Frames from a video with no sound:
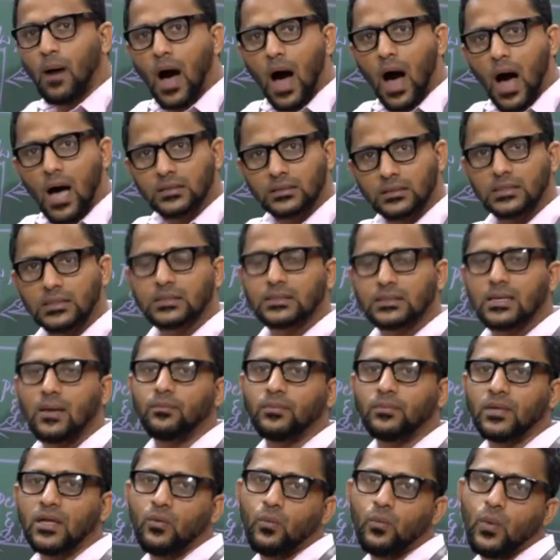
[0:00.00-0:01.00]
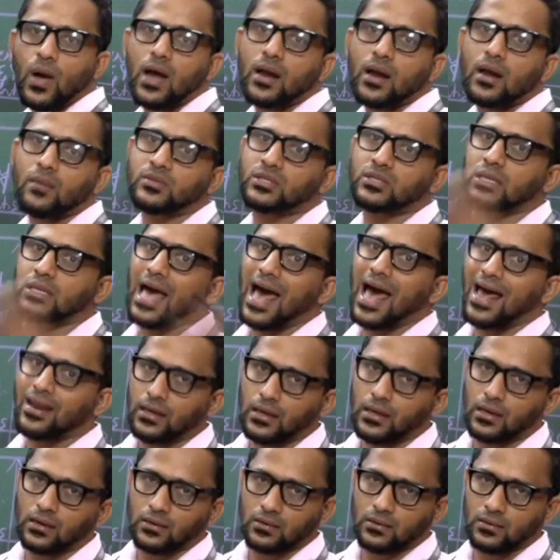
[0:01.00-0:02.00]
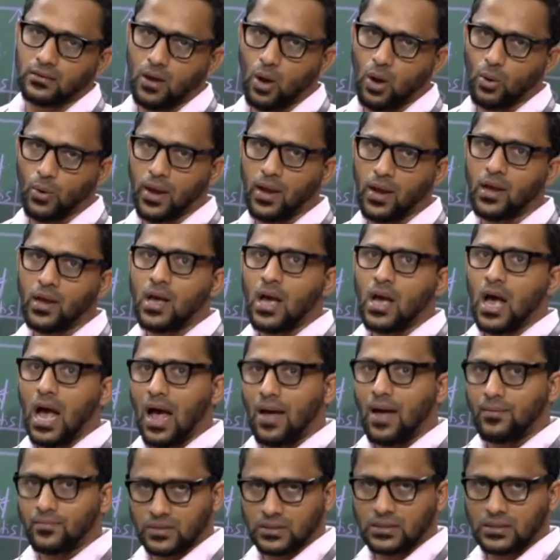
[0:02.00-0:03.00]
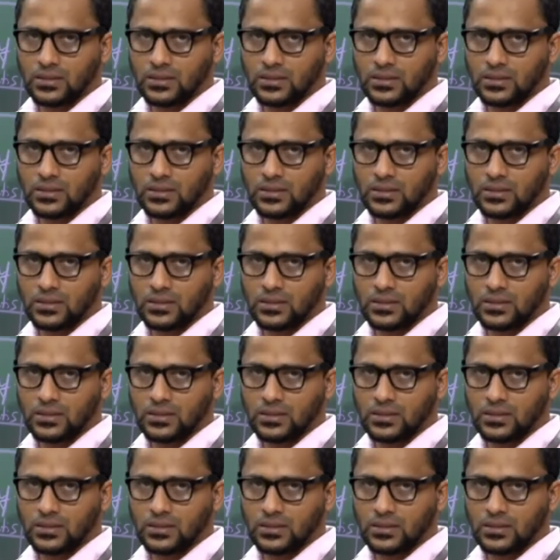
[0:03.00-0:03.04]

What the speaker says: past is something where I'm scanning. Okay, I'm